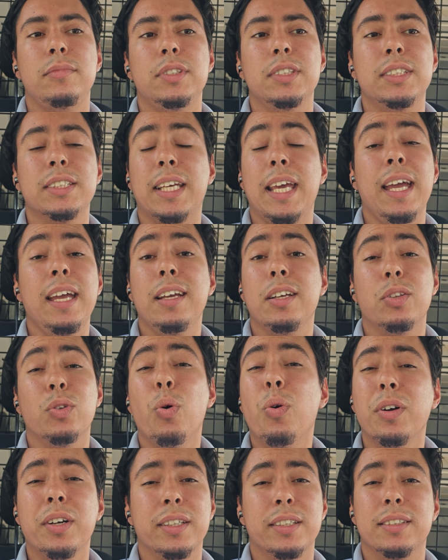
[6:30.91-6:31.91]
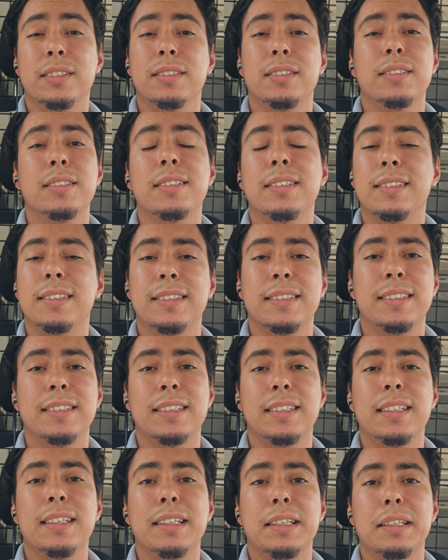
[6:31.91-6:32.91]
ignore it,
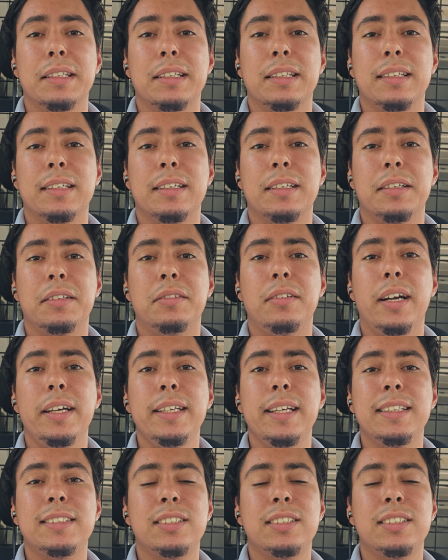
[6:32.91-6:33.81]
right?